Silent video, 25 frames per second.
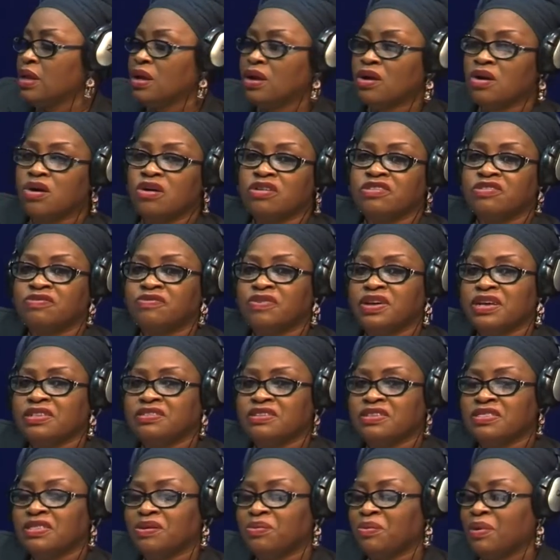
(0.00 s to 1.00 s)

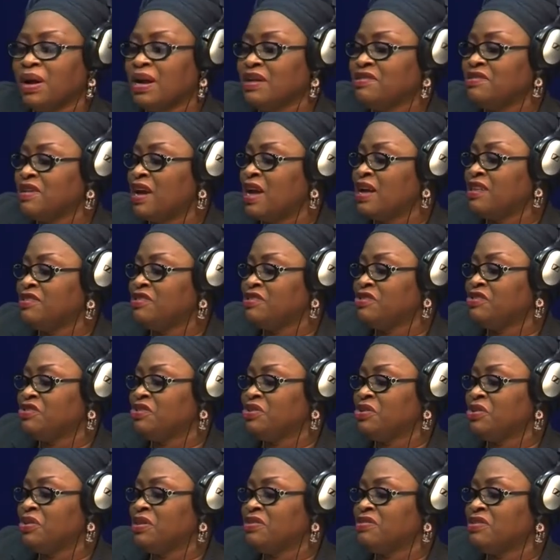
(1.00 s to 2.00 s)
Cultivating the right
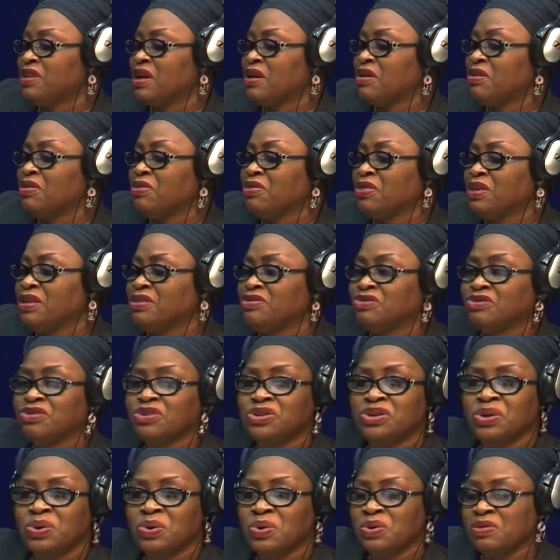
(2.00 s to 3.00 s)
attitude, the second thing to
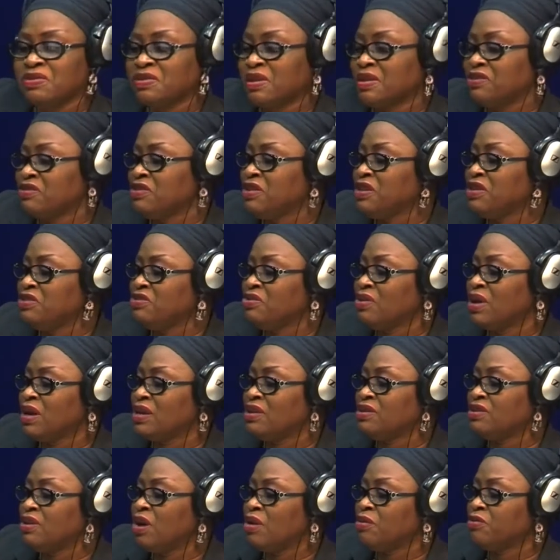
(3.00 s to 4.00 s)
know is that you need to
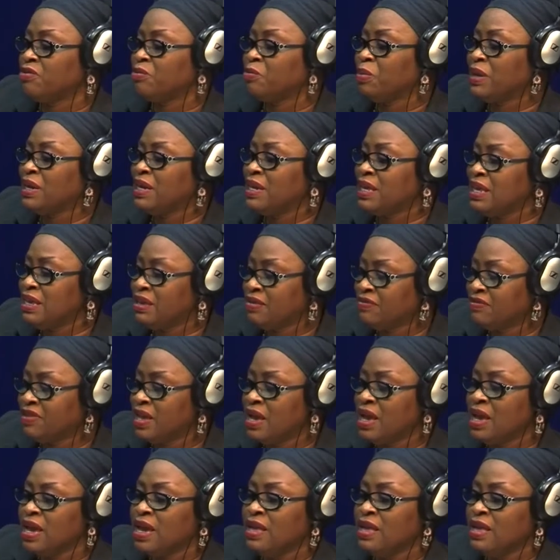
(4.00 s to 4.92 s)
adopt beliefs